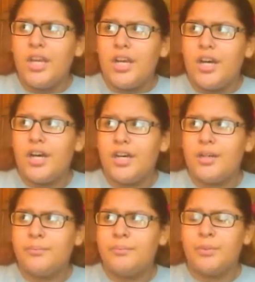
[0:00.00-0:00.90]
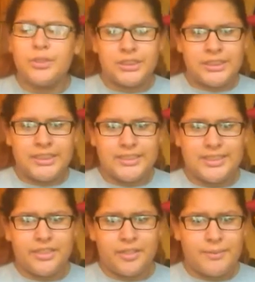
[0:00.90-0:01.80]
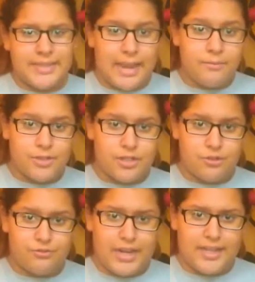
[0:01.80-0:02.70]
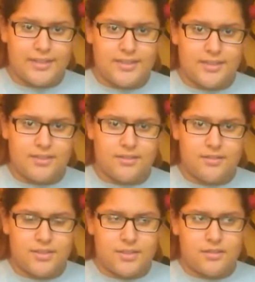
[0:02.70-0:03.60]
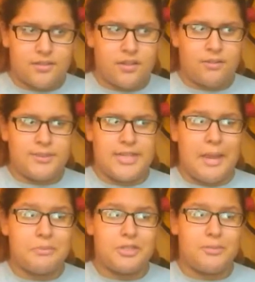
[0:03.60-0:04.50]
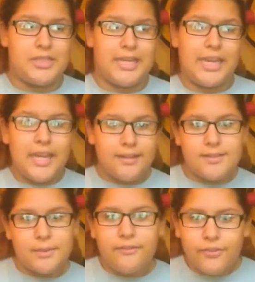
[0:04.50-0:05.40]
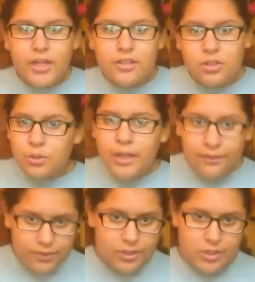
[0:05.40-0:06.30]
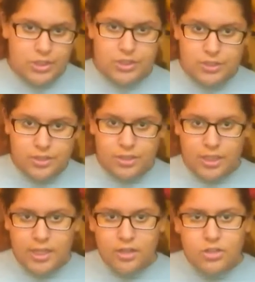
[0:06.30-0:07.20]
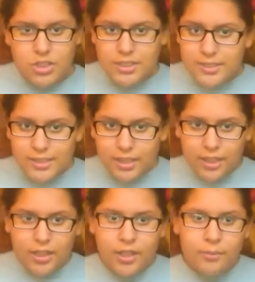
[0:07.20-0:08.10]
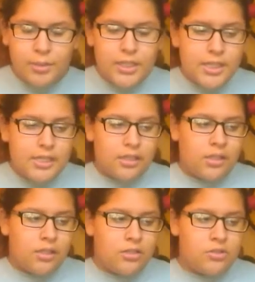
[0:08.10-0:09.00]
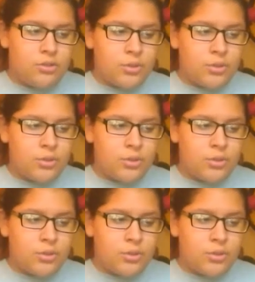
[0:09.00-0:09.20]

Mostly, there are going to be times when I do rants, and there are going to be times when I'll be like, hey, it's my friend whoever, and he or she is going to come do a